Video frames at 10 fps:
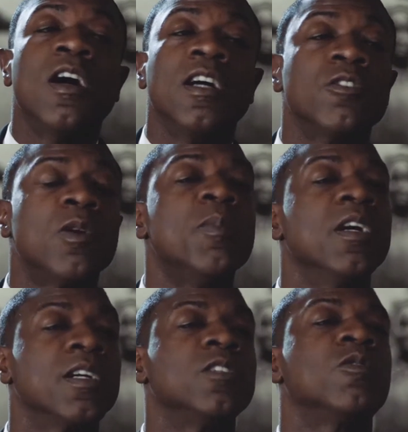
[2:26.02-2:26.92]
other
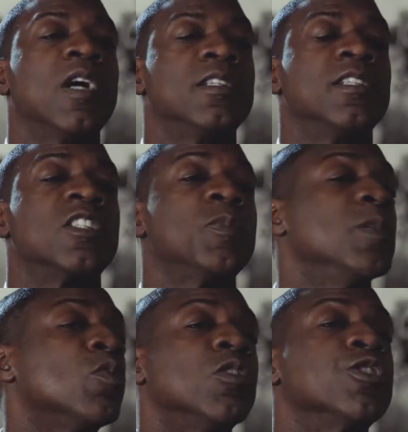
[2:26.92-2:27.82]
American writer that's been
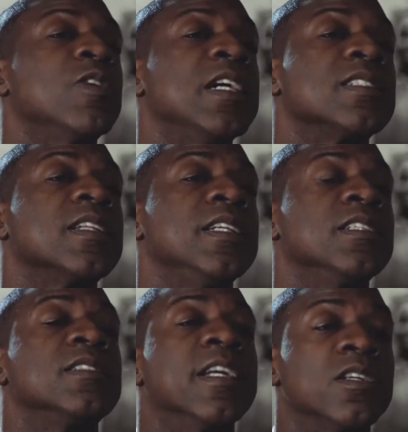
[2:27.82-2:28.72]
more
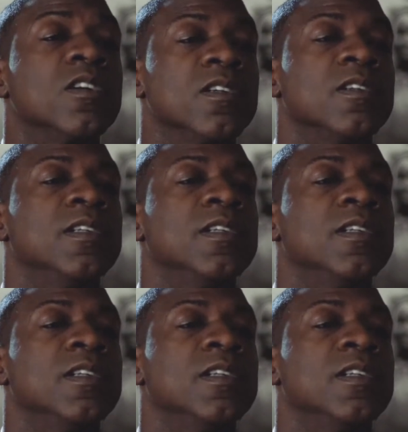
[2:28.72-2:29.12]
translated than her.